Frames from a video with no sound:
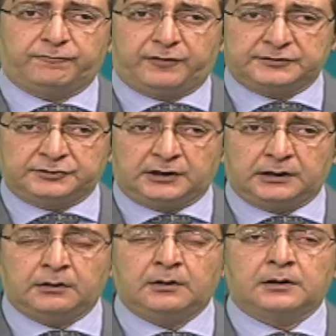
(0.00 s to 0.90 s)

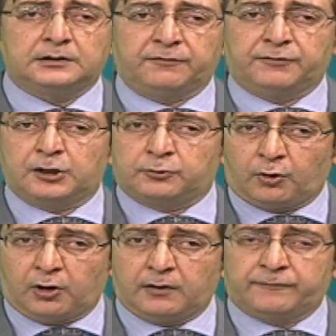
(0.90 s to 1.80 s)
whether the
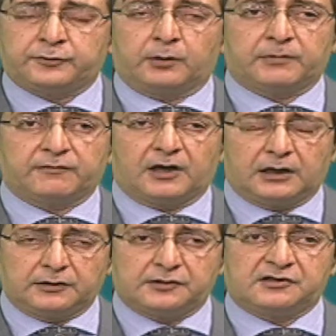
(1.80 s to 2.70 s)
withdrawal from
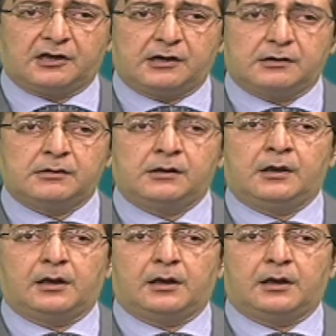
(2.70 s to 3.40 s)
Afghanistan